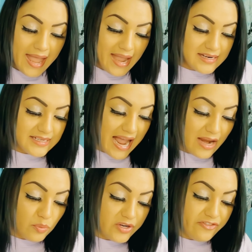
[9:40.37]
and i
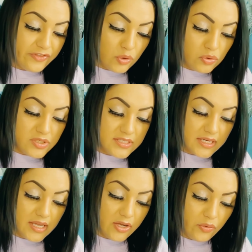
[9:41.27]
refuse
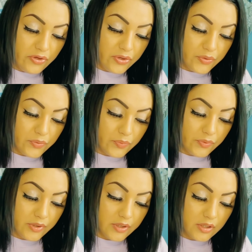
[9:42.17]
to kill
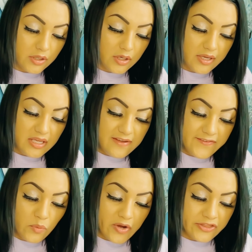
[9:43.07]
you
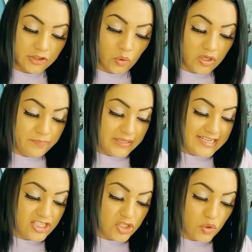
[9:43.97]
even when the lord
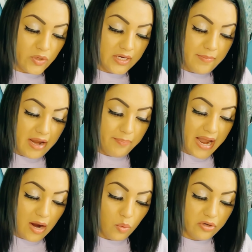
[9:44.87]
placed you in my
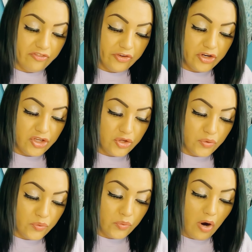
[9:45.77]
power for
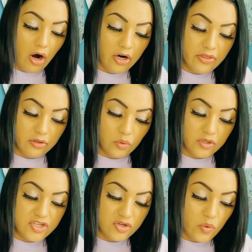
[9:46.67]
you are the
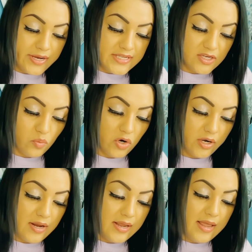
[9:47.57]
lord's anointed
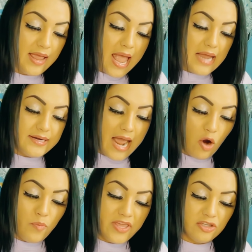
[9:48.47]
one
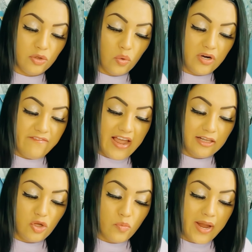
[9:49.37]
now may the lord
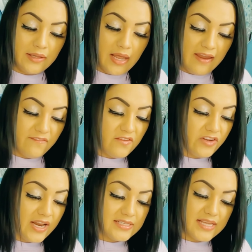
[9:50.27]
value my life
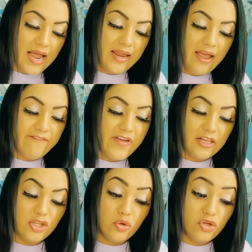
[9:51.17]
even as i have
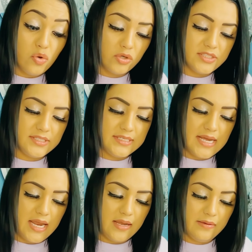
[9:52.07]
valued yours
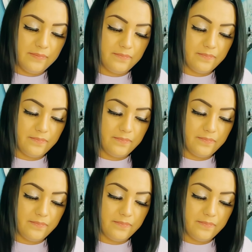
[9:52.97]
today